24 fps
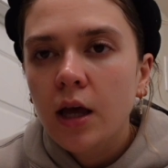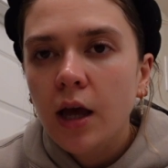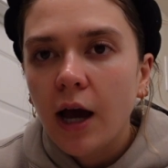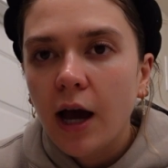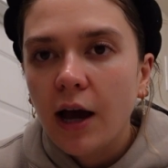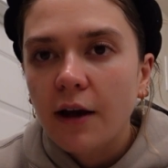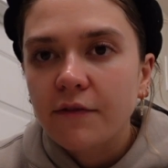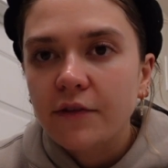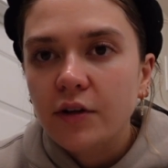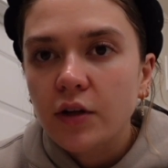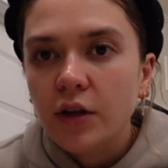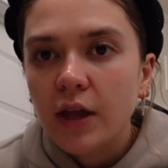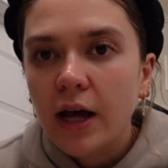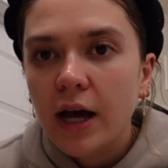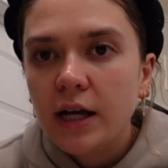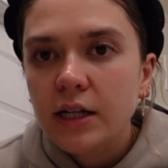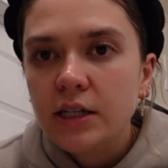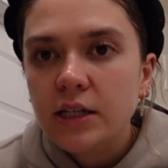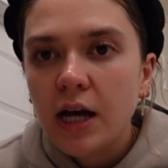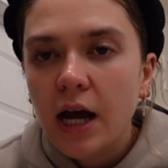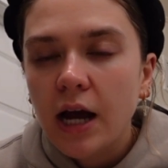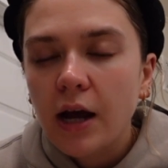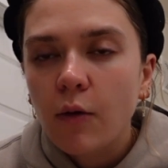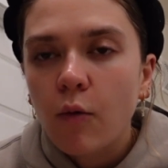after
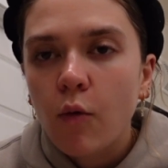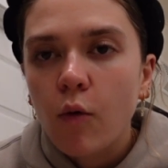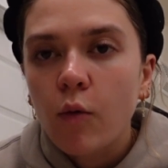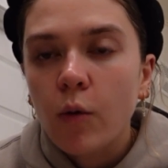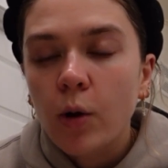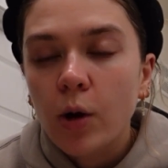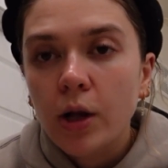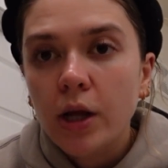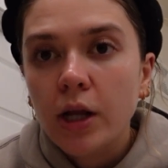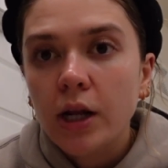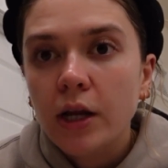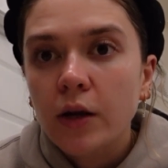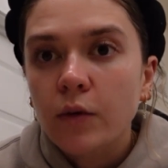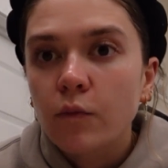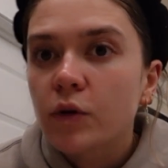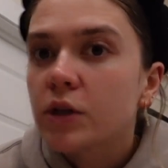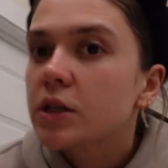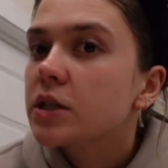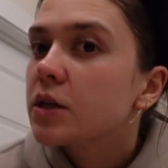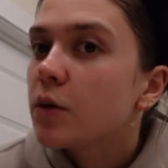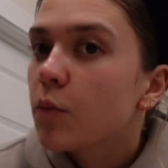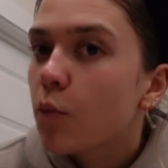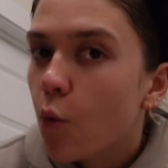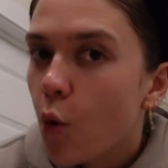that, I will work it in with
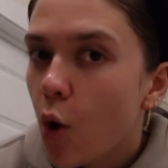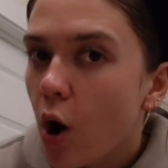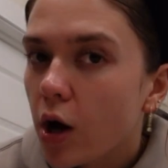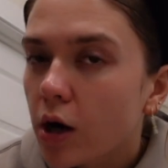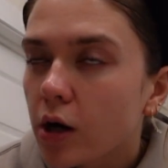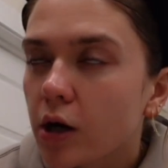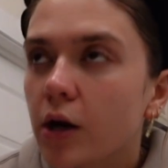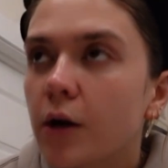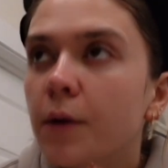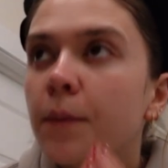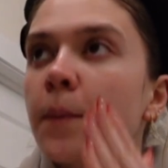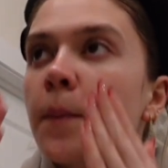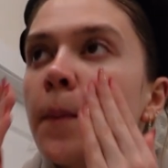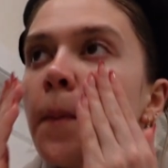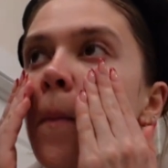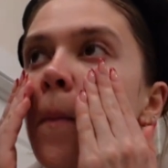some water.